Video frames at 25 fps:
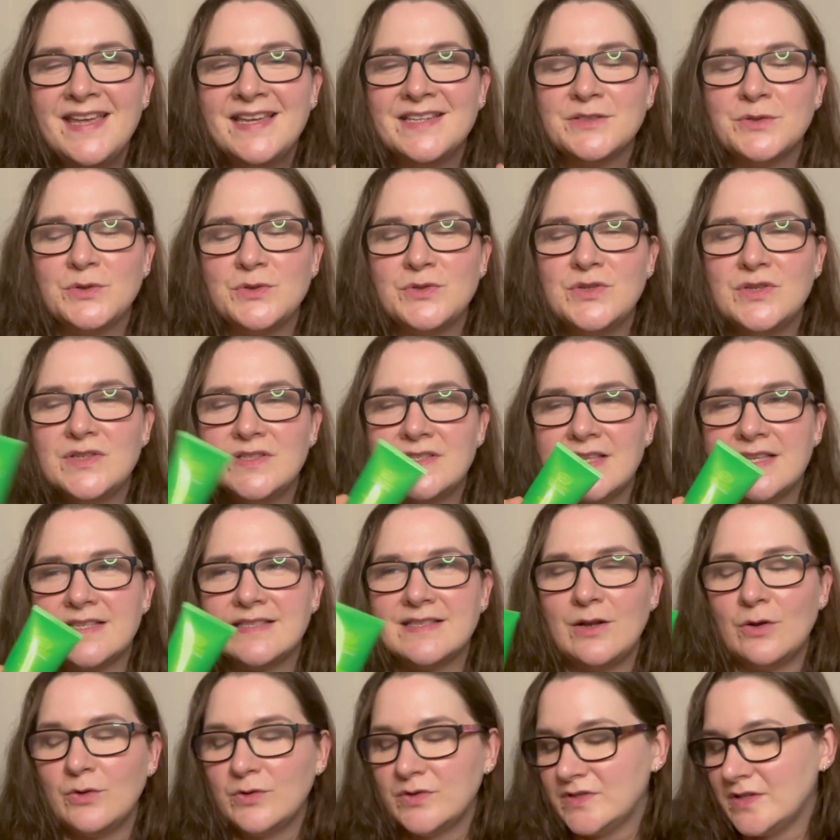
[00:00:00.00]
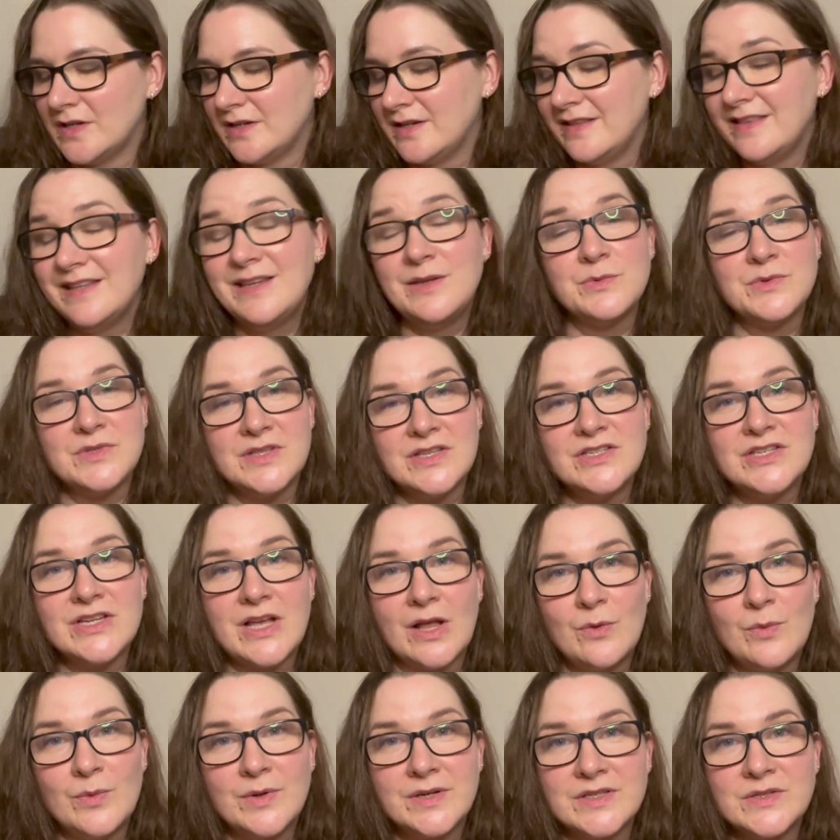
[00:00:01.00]
So I was using this alongside, I think it was the
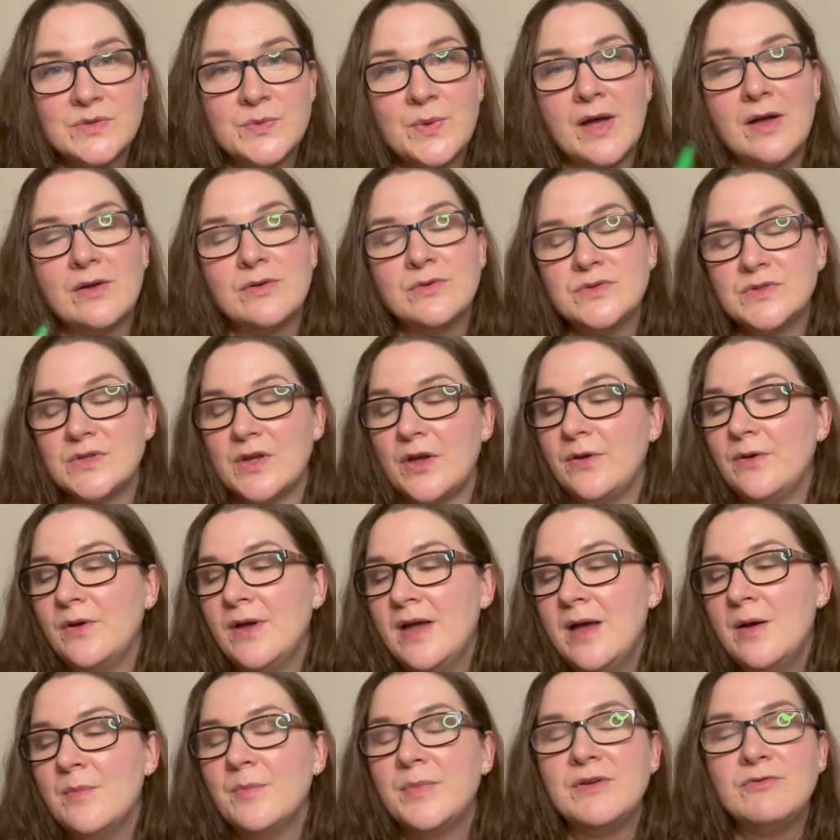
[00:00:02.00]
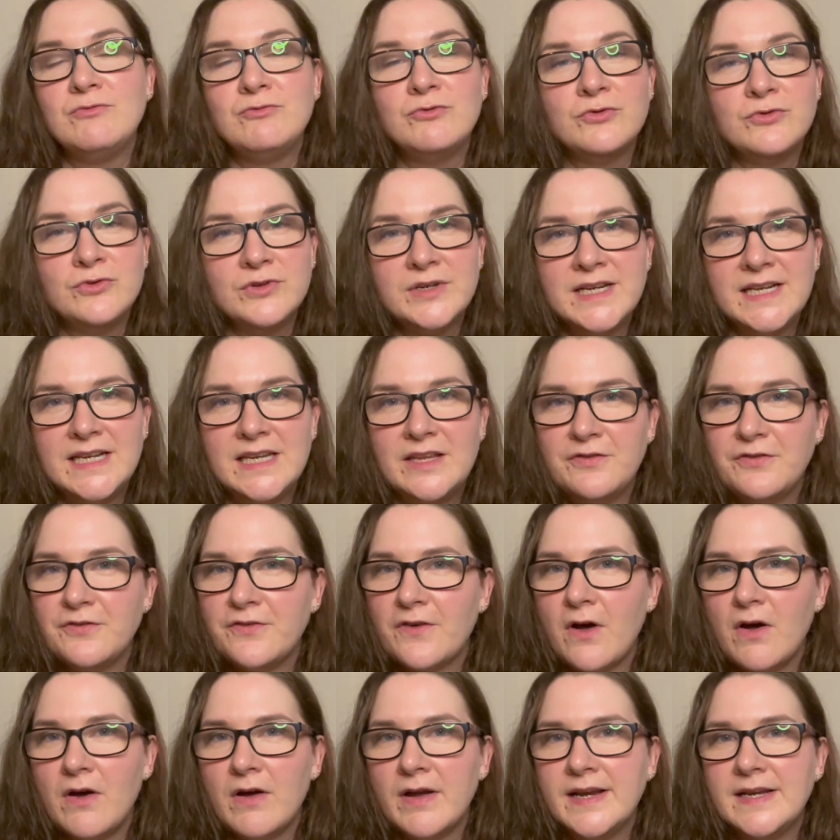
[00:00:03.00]
gel one as well. So, but really
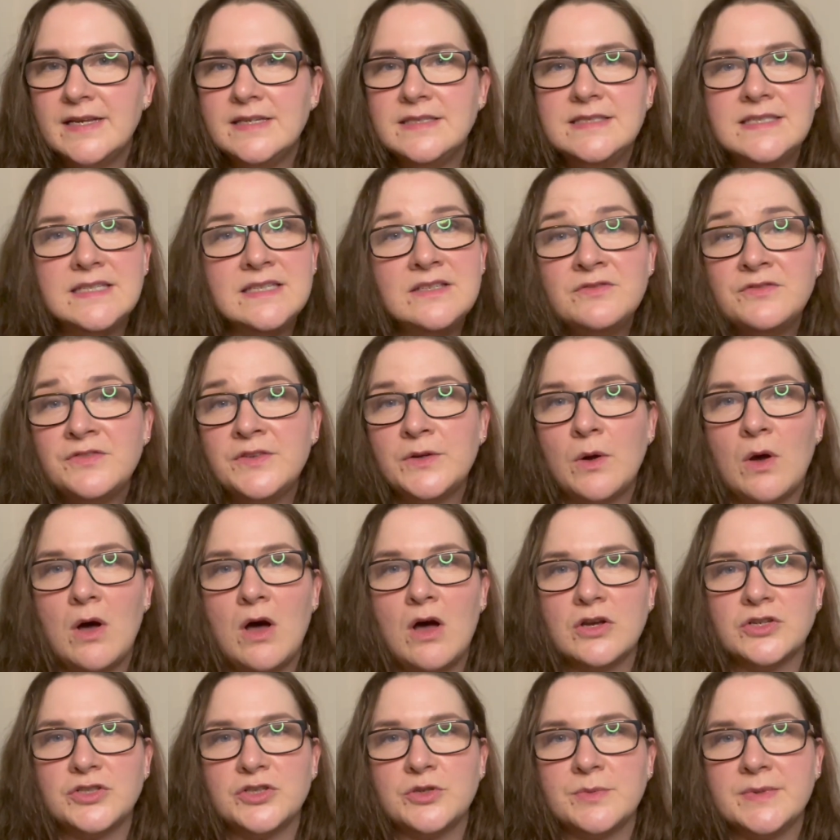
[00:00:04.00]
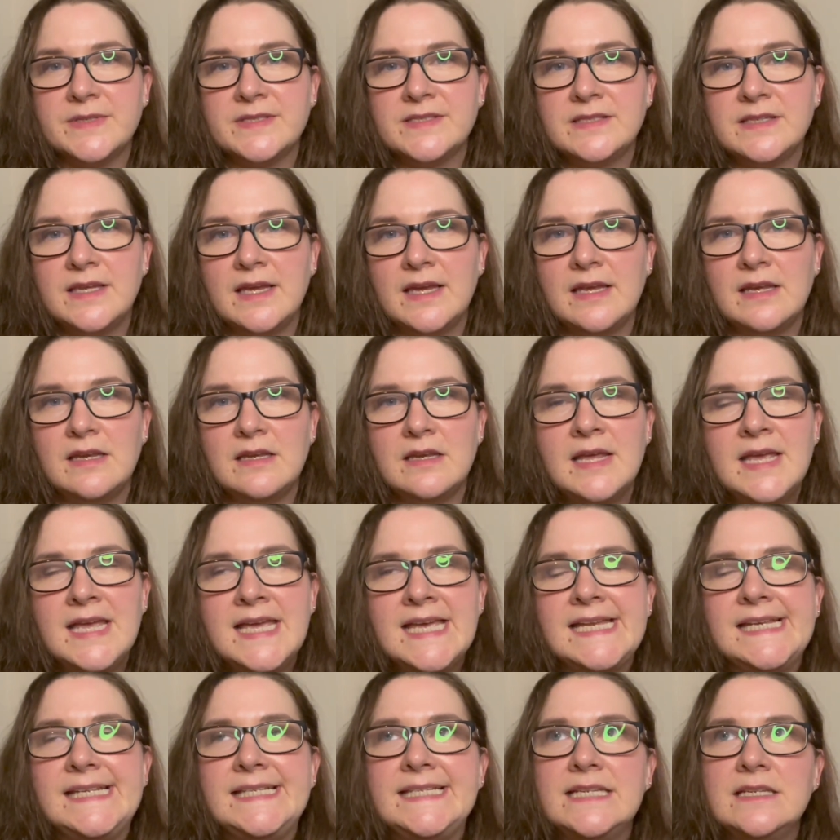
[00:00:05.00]
fine, didn't feel harsh on my skin,
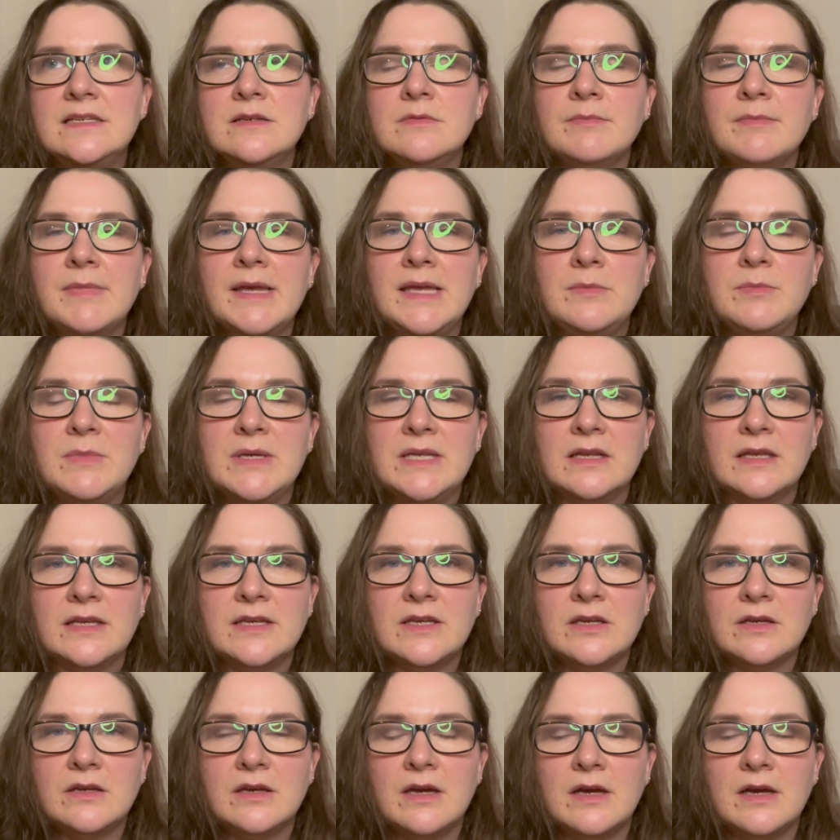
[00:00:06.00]
didn't make me like